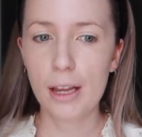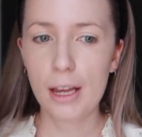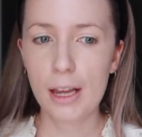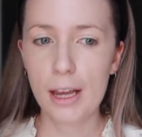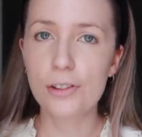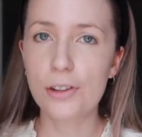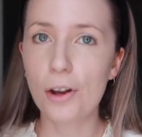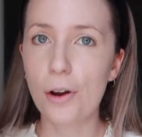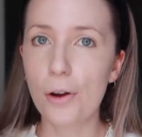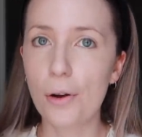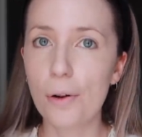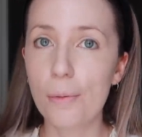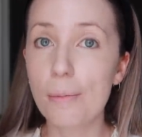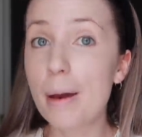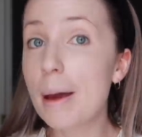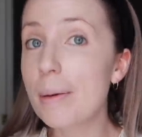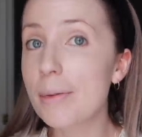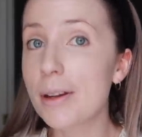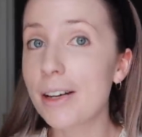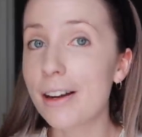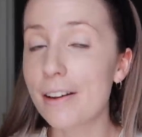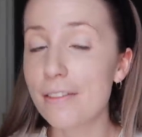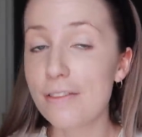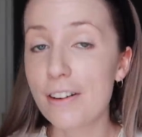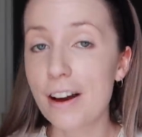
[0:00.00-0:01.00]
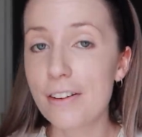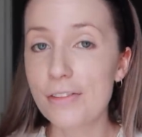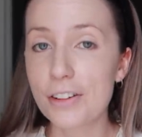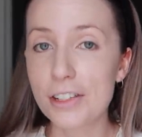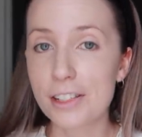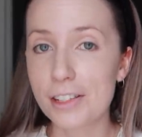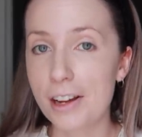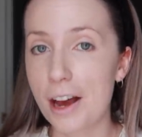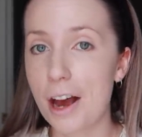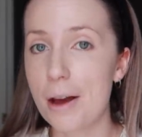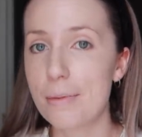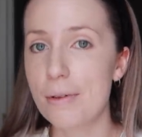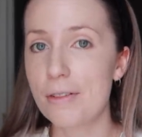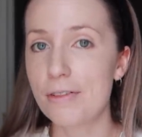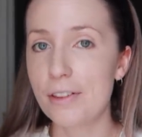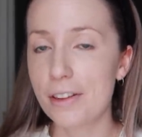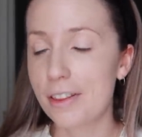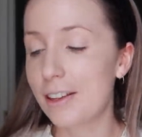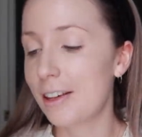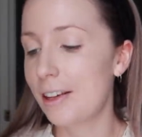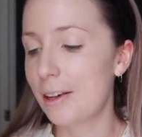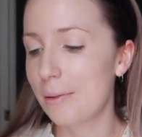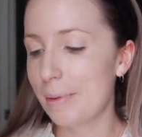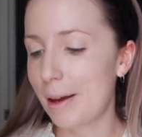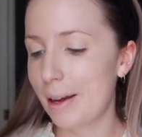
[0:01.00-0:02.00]
So maybe in like five years time, if you're
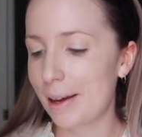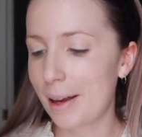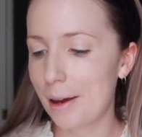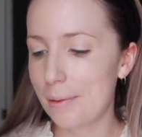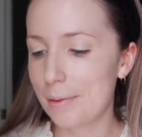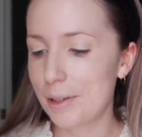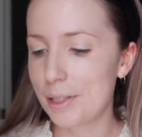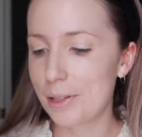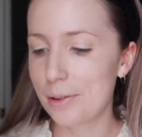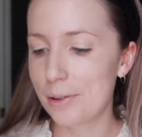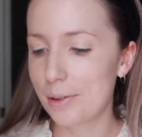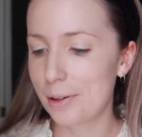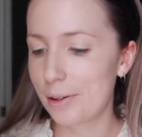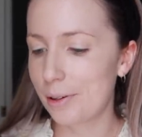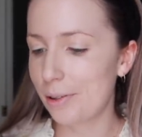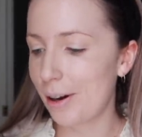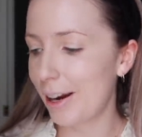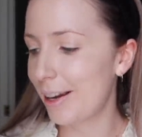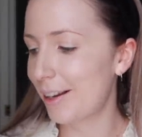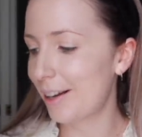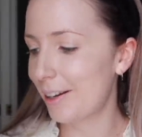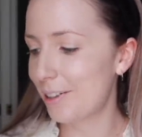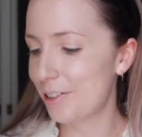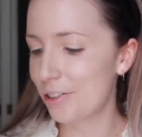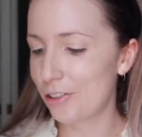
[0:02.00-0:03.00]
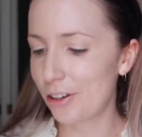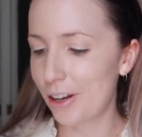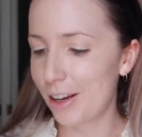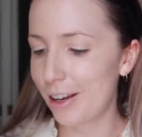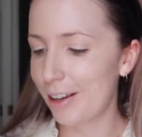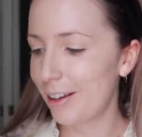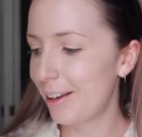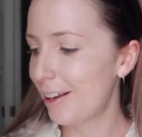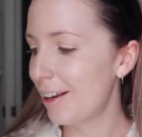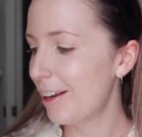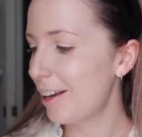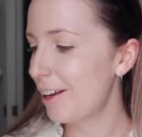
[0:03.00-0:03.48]
thinking about coming to a great country,